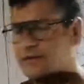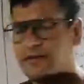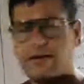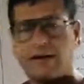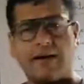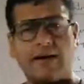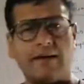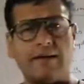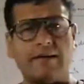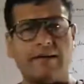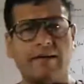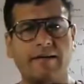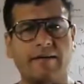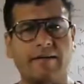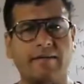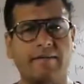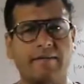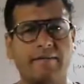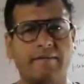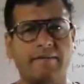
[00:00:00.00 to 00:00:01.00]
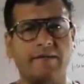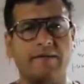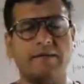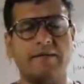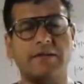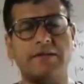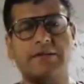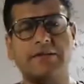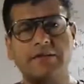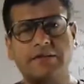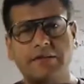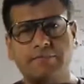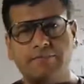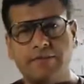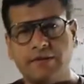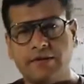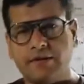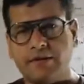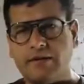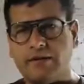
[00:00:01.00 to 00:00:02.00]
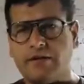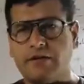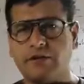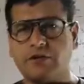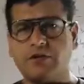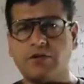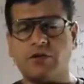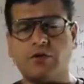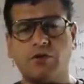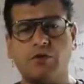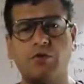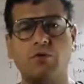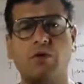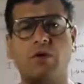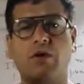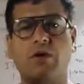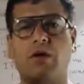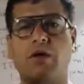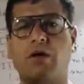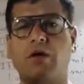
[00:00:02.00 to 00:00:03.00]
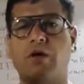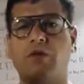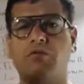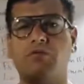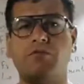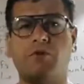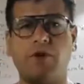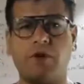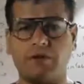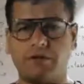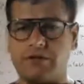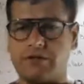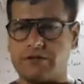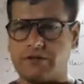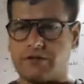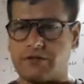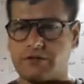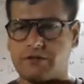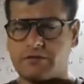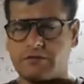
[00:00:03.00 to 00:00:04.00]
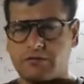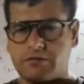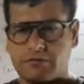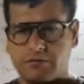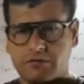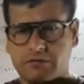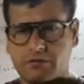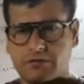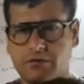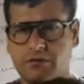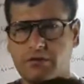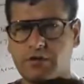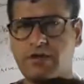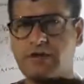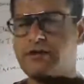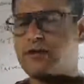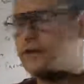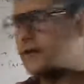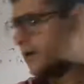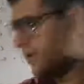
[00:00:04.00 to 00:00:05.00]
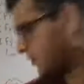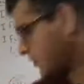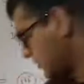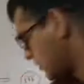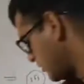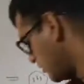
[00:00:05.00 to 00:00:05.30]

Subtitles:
and the GTP is required for this linkage.